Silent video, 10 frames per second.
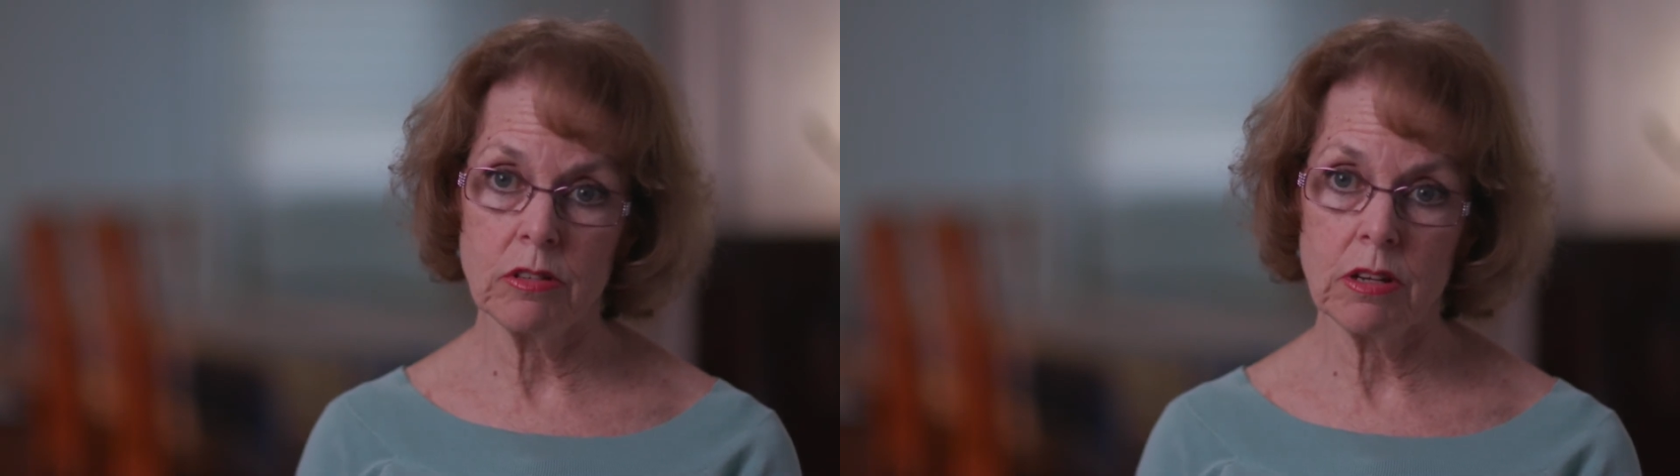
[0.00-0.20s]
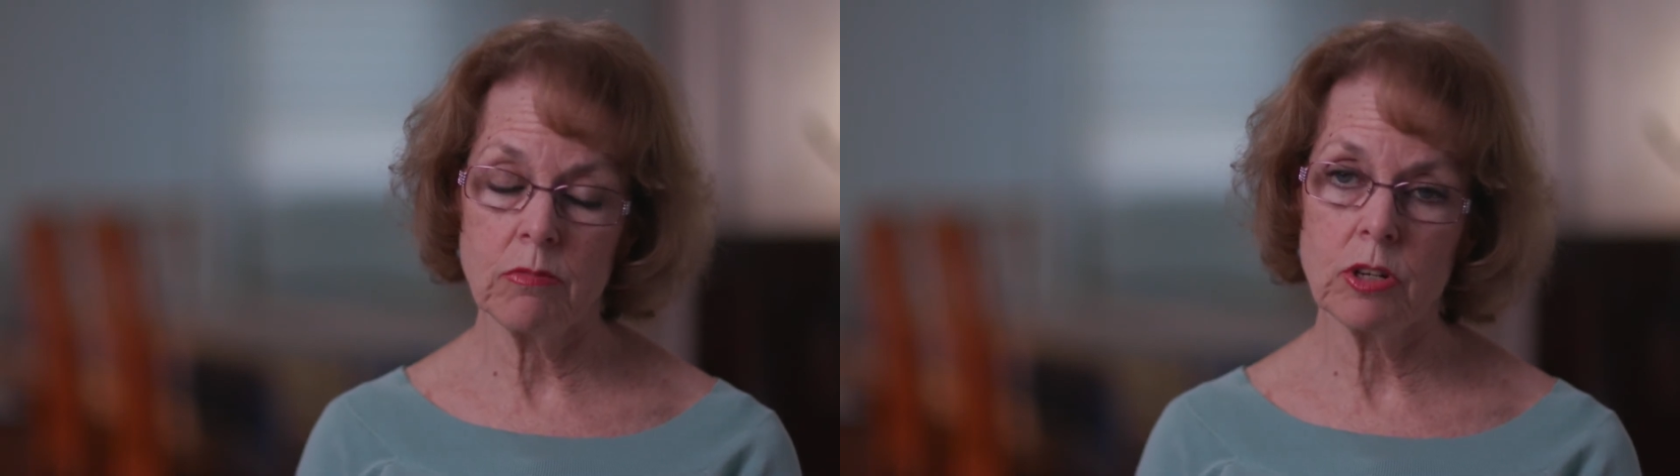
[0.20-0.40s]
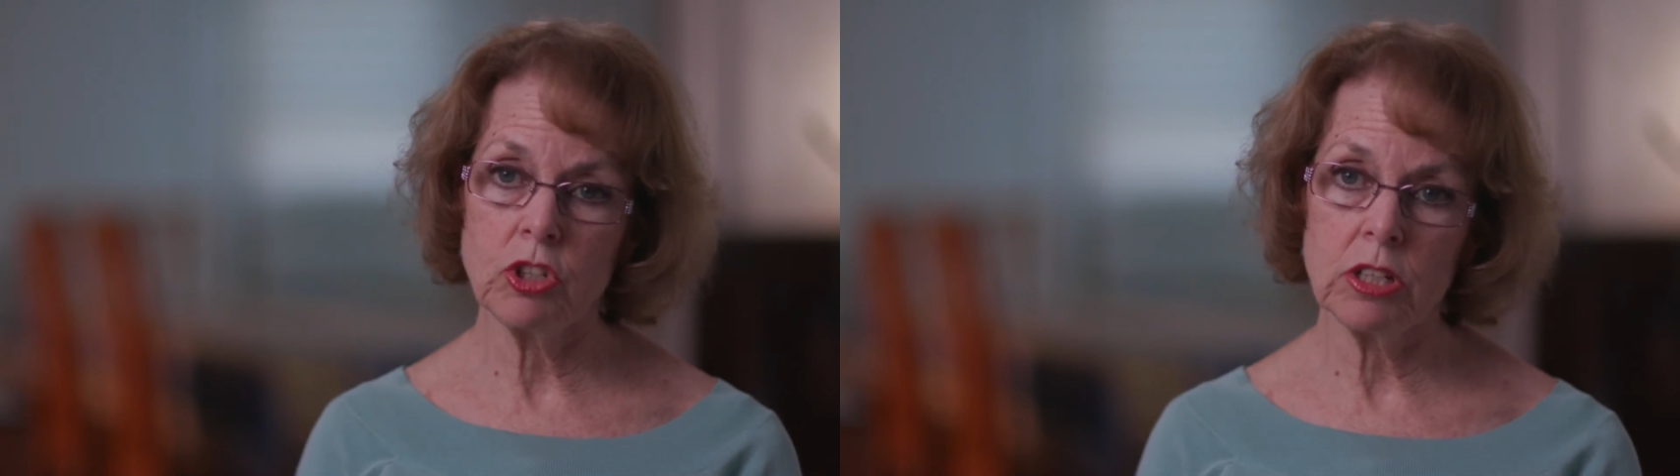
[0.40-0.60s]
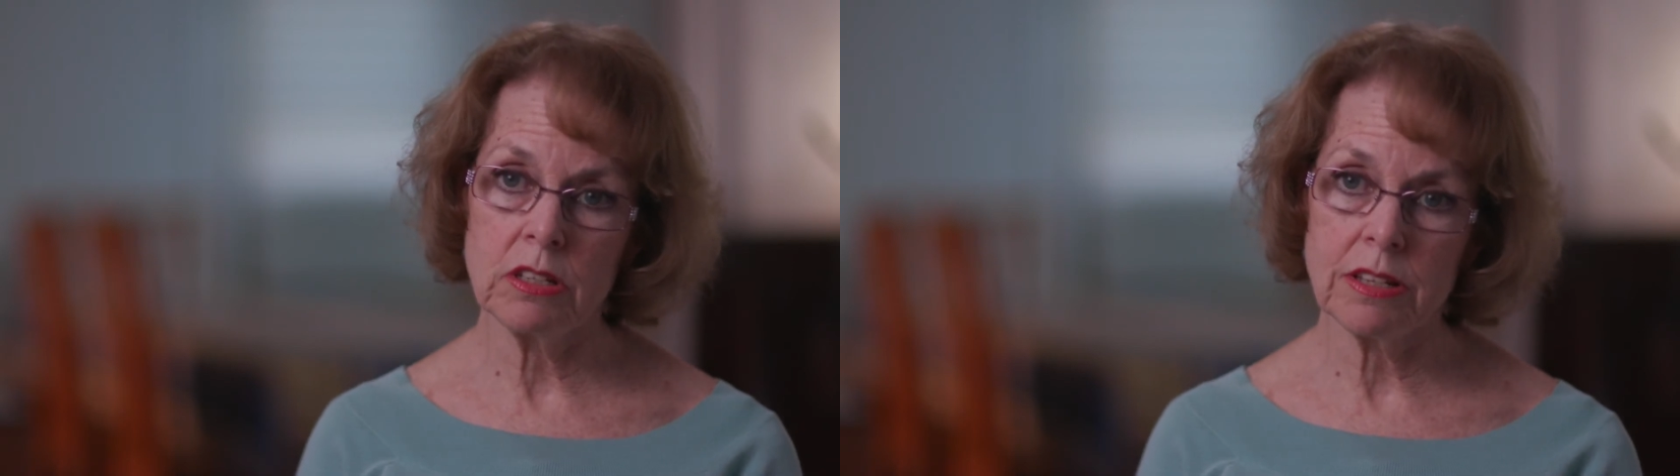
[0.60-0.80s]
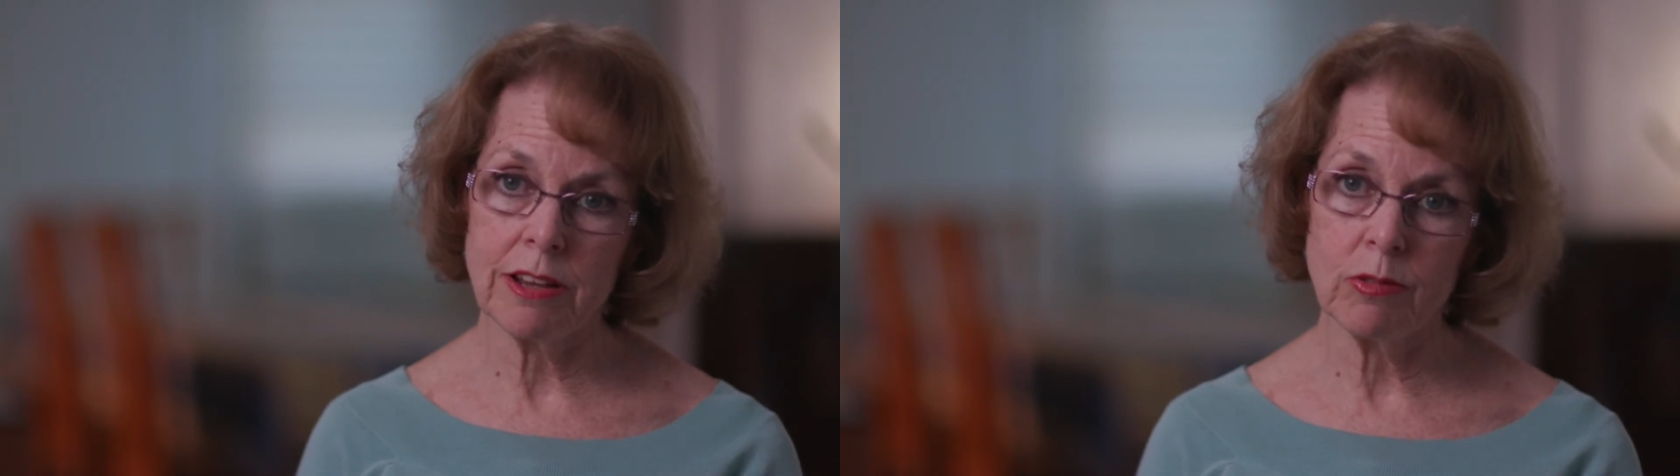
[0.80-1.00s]
And what she
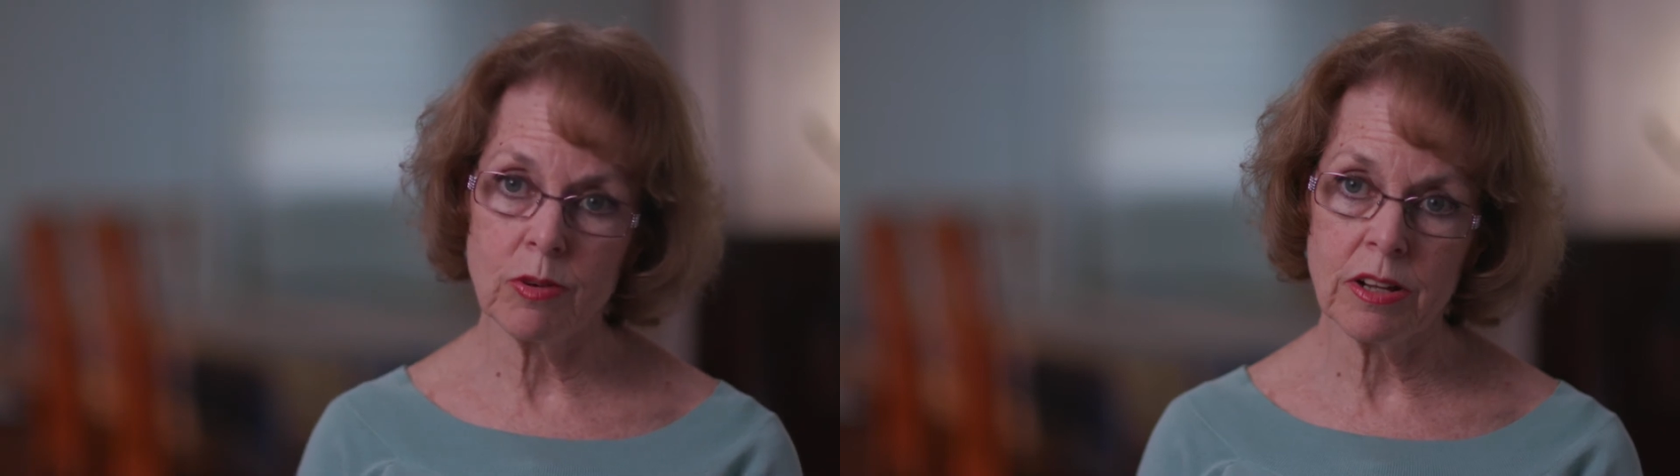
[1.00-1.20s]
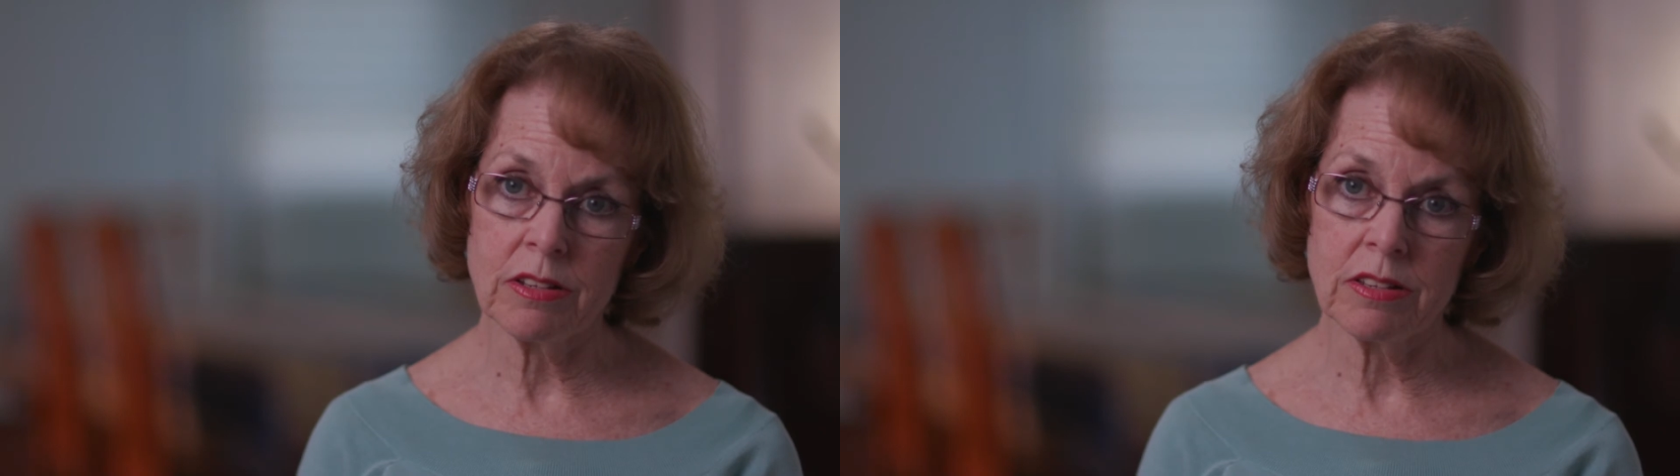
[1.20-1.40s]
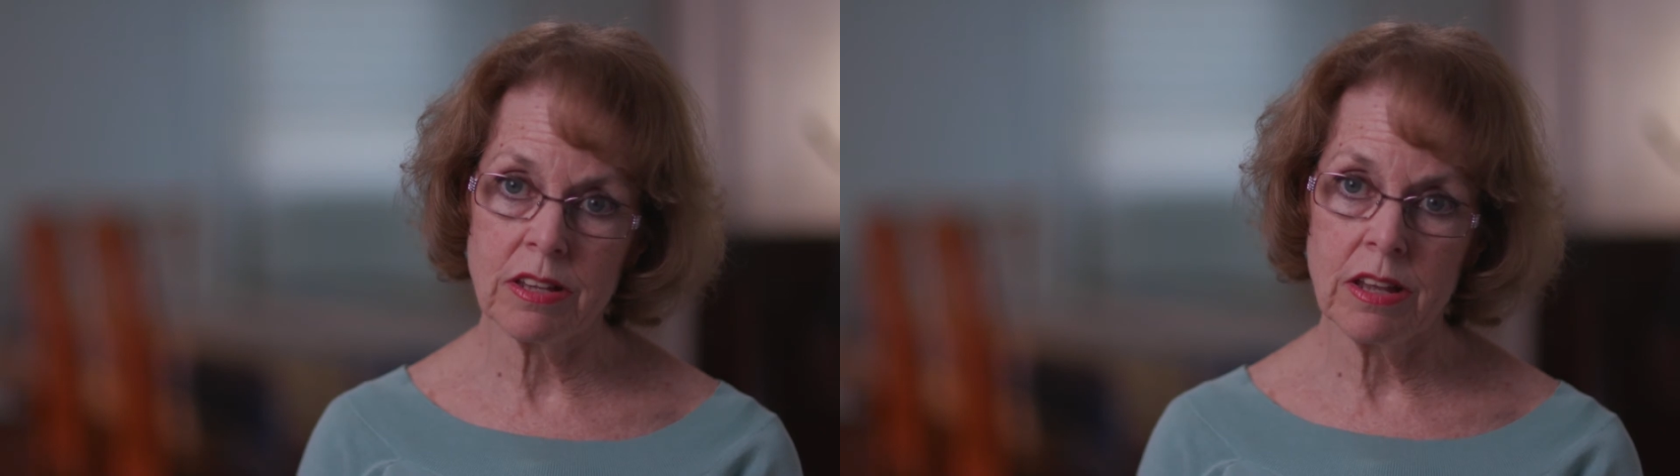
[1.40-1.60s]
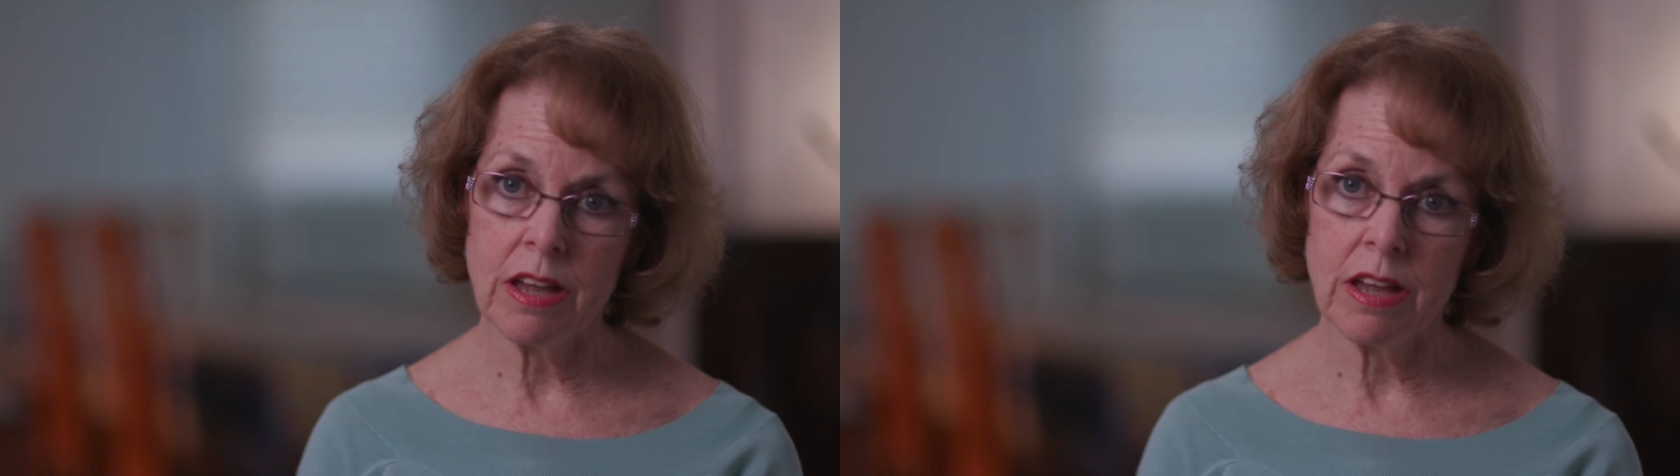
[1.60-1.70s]
said was,